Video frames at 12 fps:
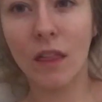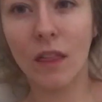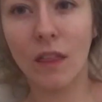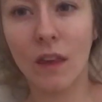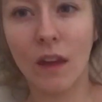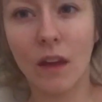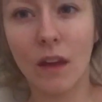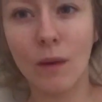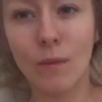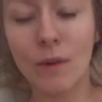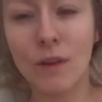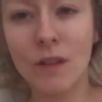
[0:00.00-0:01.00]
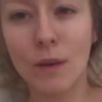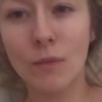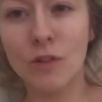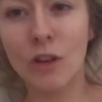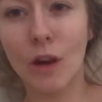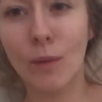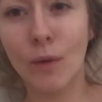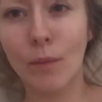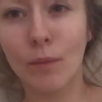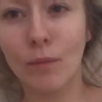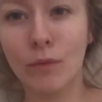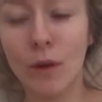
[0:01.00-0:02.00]
I think my temperature
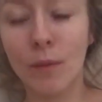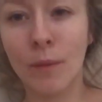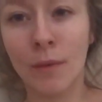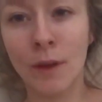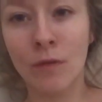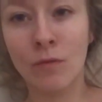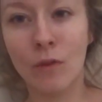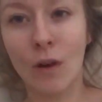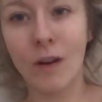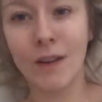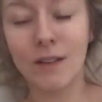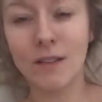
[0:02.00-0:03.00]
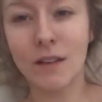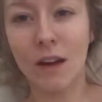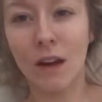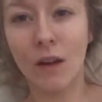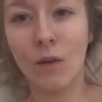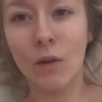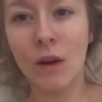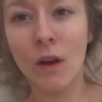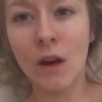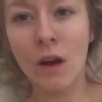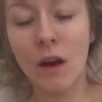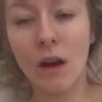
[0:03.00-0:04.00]
will probably rise now.
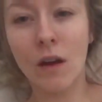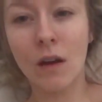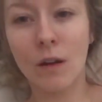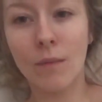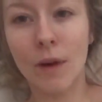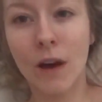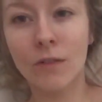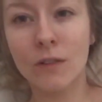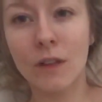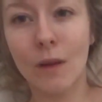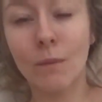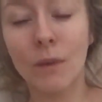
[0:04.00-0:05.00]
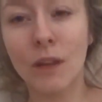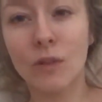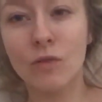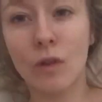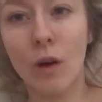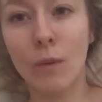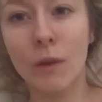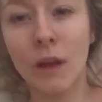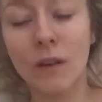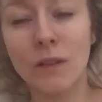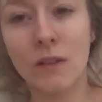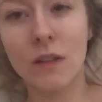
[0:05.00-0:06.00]
After that big drop
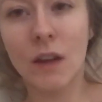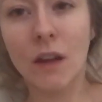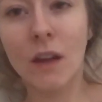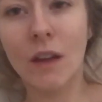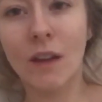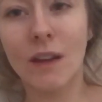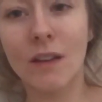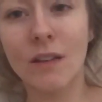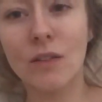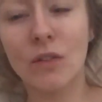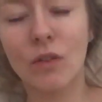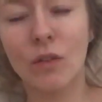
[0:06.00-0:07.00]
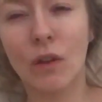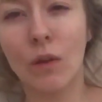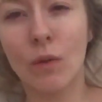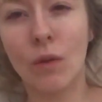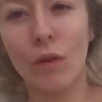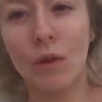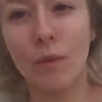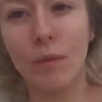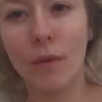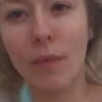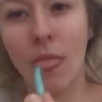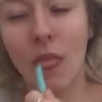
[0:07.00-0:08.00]
yesterday, it's going to go up
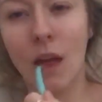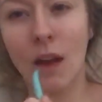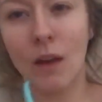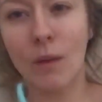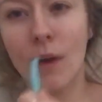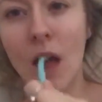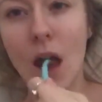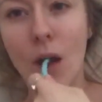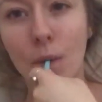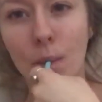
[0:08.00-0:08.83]
a little bit.